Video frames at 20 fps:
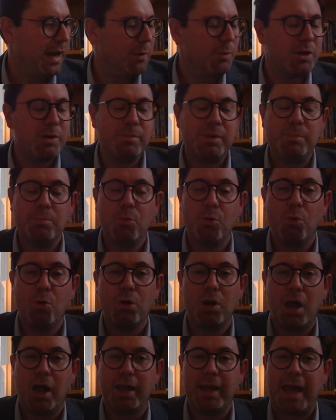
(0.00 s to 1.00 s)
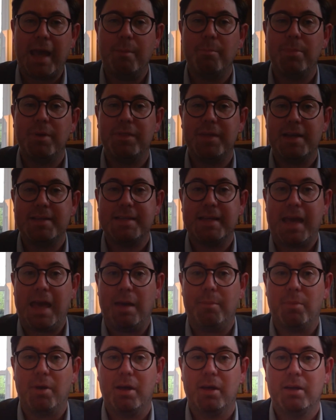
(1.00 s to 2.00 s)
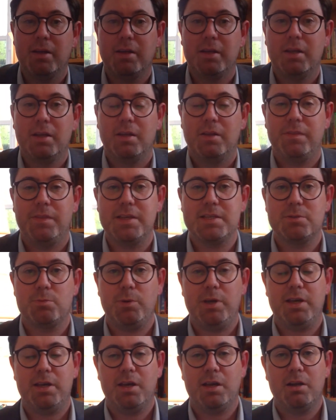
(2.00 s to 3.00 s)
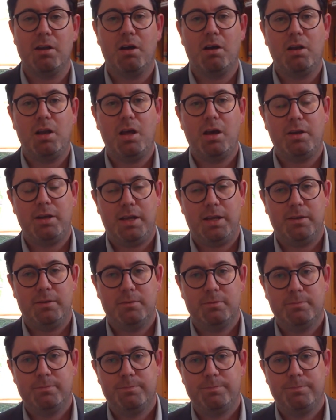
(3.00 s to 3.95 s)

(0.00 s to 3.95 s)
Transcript: How are we going to be more like empathetic Emma this week in our learning?